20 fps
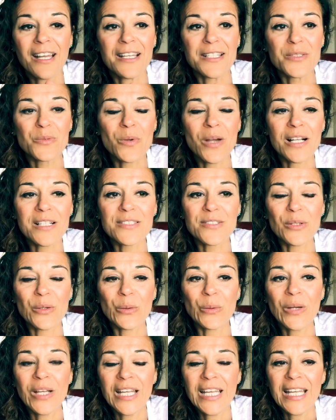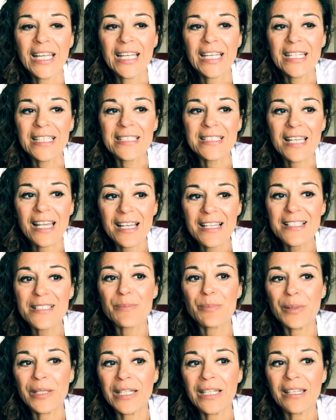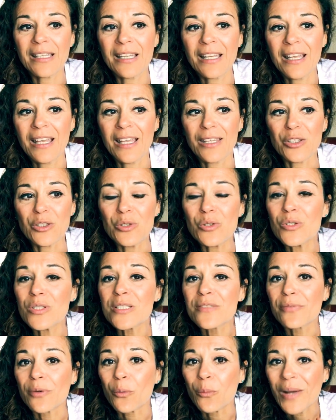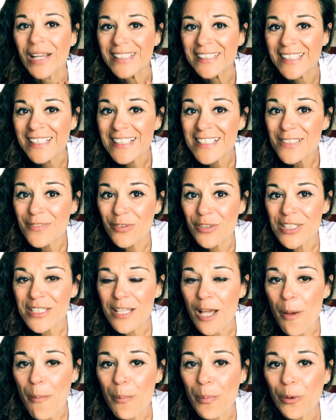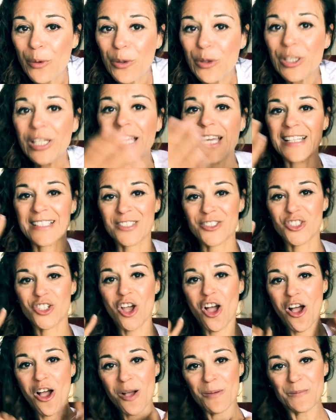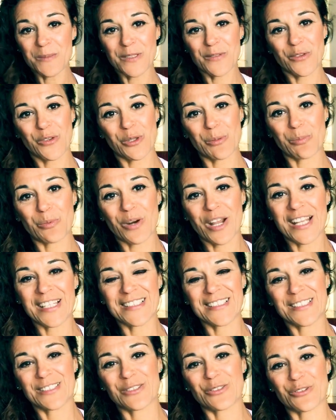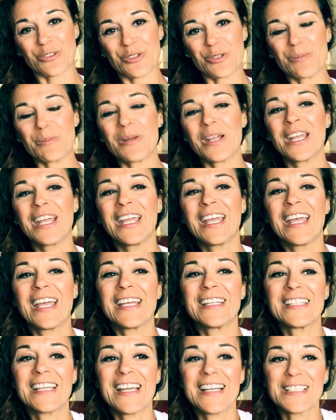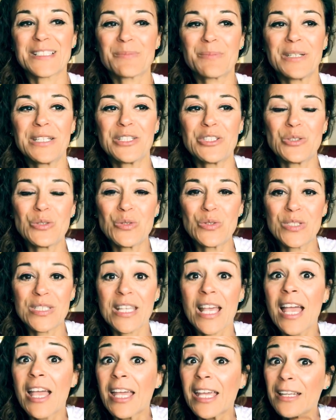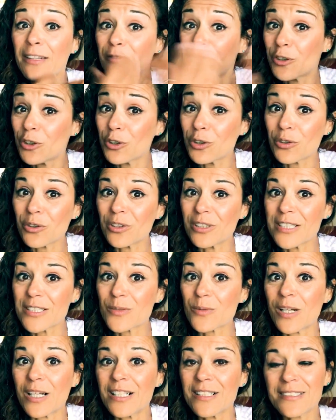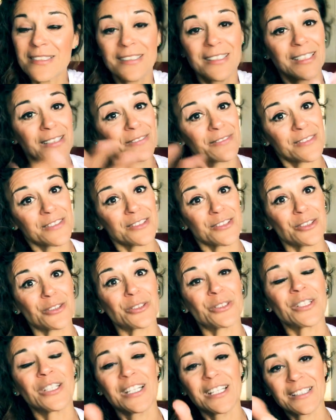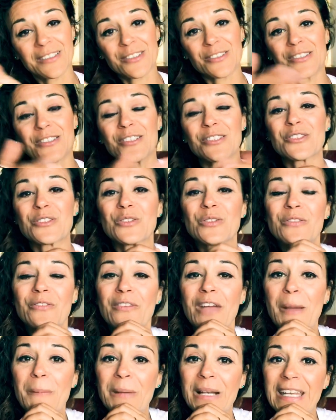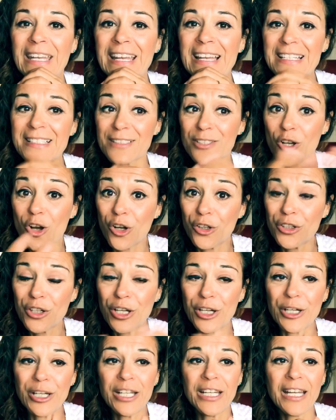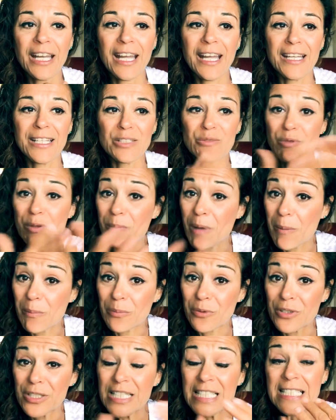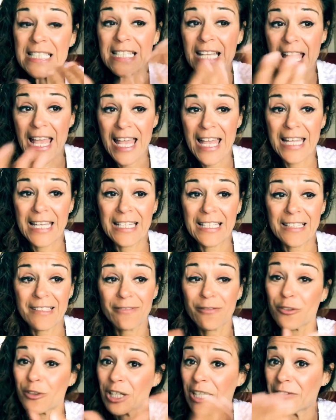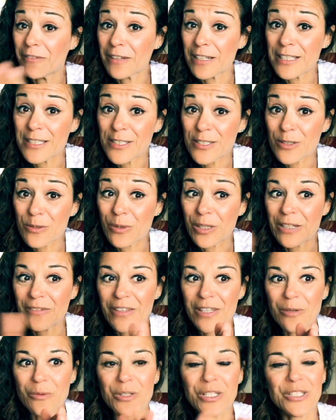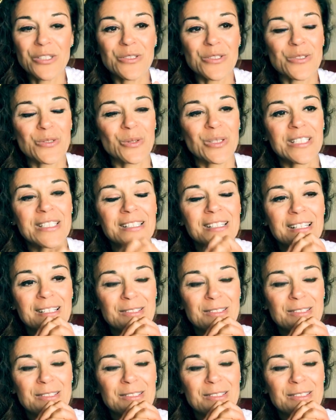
as well. So it has been used for weddings, for example, as charms for the bride and the groom. It has been used in funeral as well to give to the family as an honor and remembrance and forgiveness, or whatever they were used to it